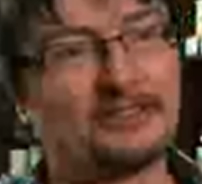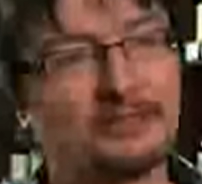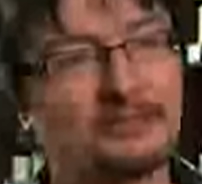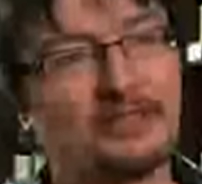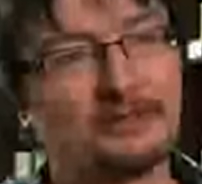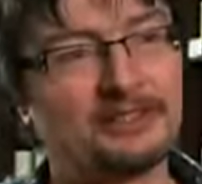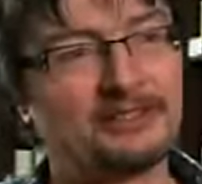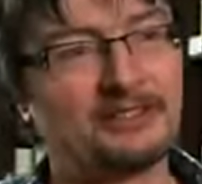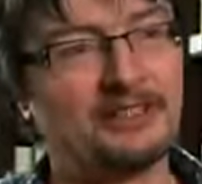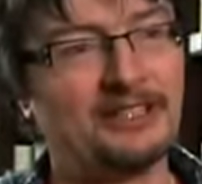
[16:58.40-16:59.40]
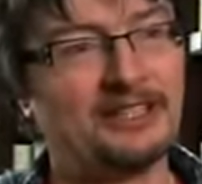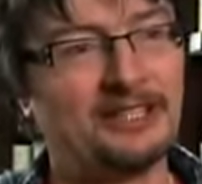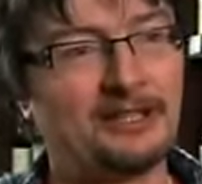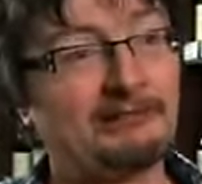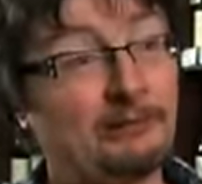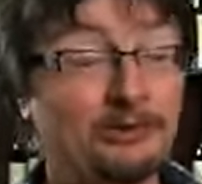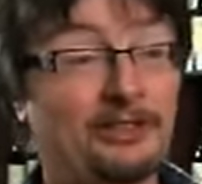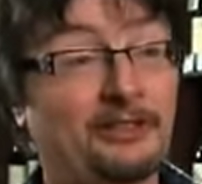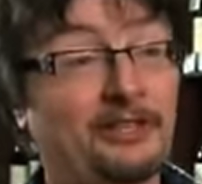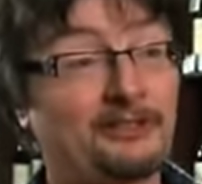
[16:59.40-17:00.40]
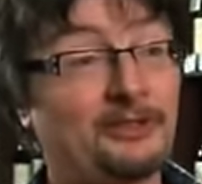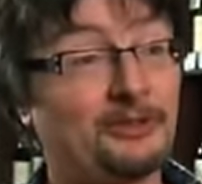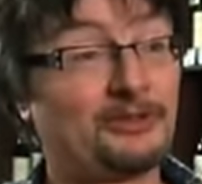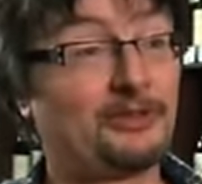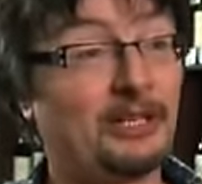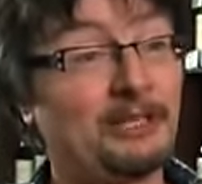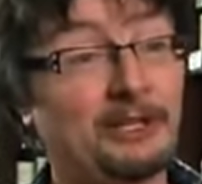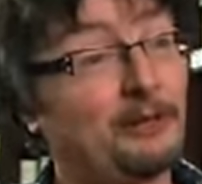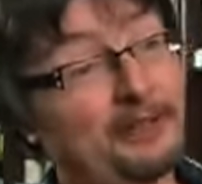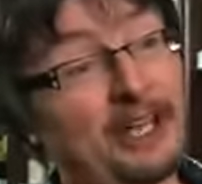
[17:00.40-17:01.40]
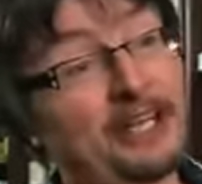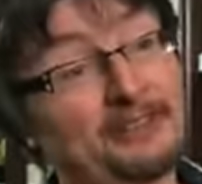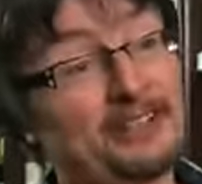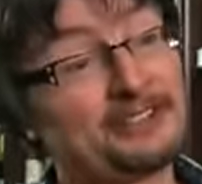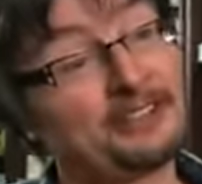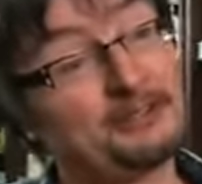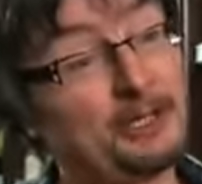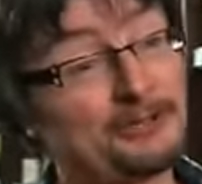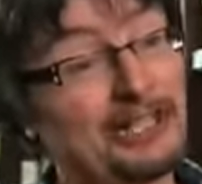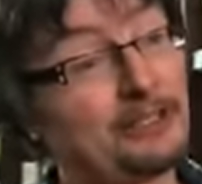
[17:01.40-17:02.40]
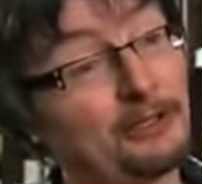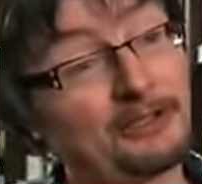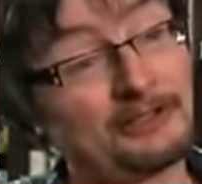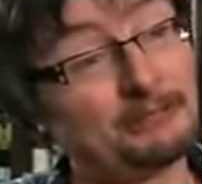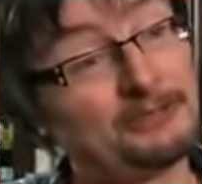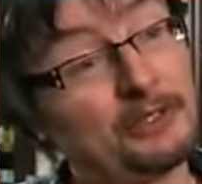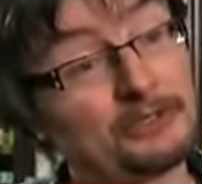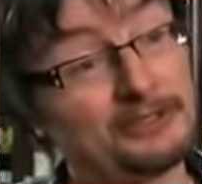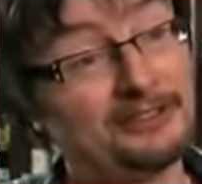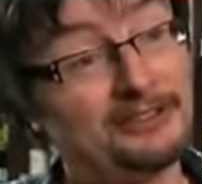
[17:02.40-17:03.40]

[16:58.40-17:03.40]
no question. There are also those, of course, who come in and look for the heaviest and most alcoholic thing we've got.